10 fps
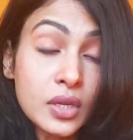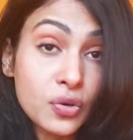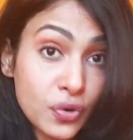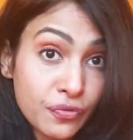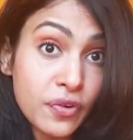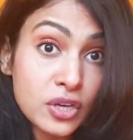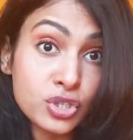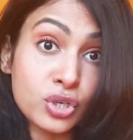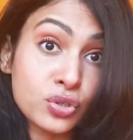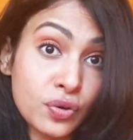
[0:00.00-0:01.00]

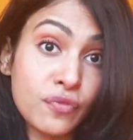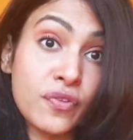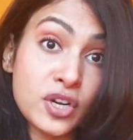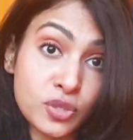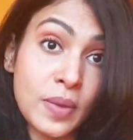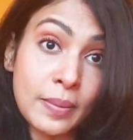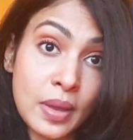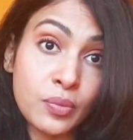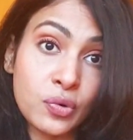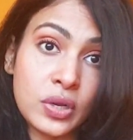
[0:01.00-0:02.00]
refresher to refresh my
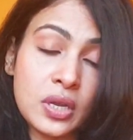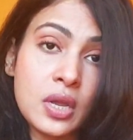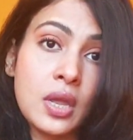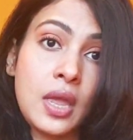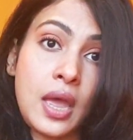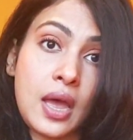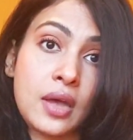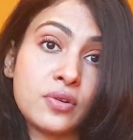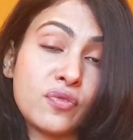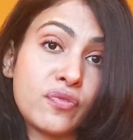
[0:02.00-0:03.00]
memory
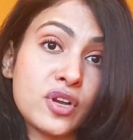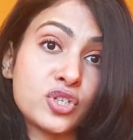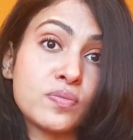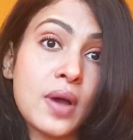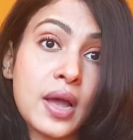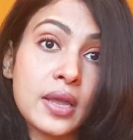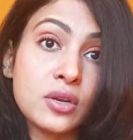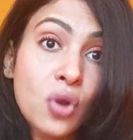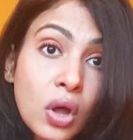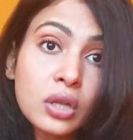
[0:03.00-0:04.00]
and refresh my
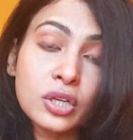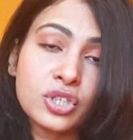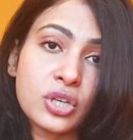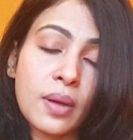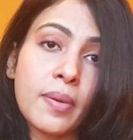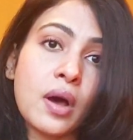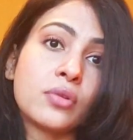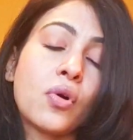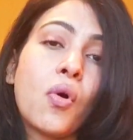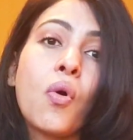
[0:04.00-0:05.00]
knowledge about
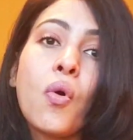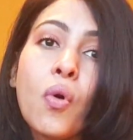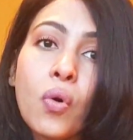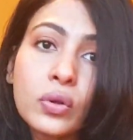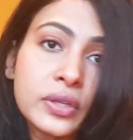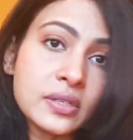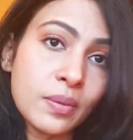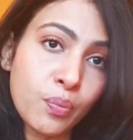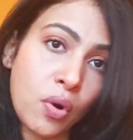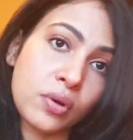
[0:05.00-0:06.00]
all these
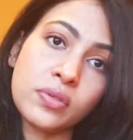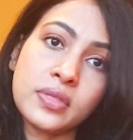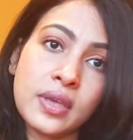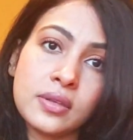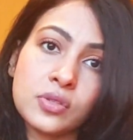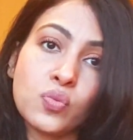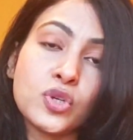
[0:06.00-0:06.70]
important things,